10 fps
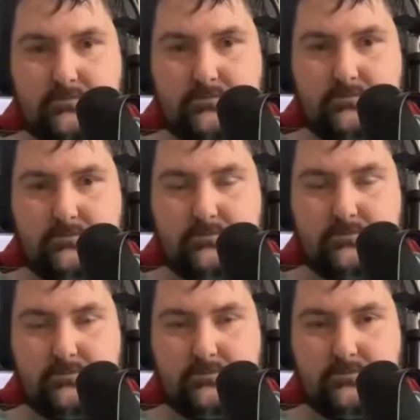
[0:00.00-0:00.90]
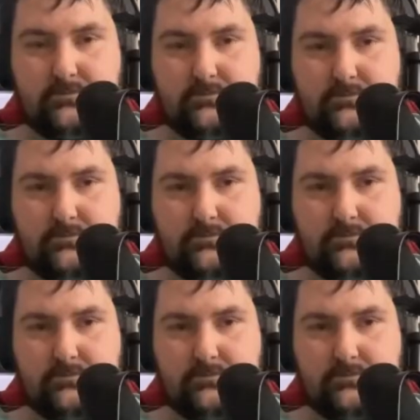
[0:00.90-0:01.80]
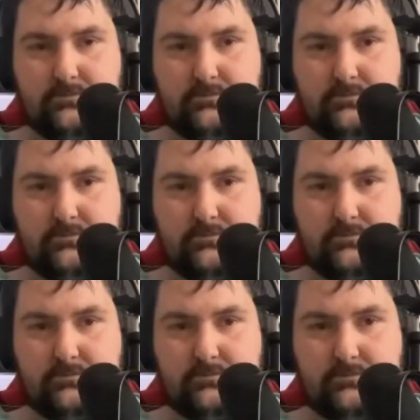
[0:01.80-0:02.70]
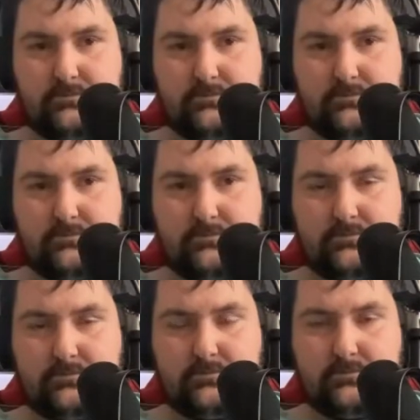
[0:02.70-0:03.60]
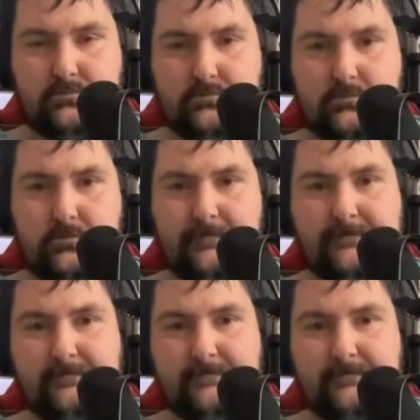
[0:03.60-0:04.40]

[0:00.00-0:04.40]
No words are spoken by the person on screen.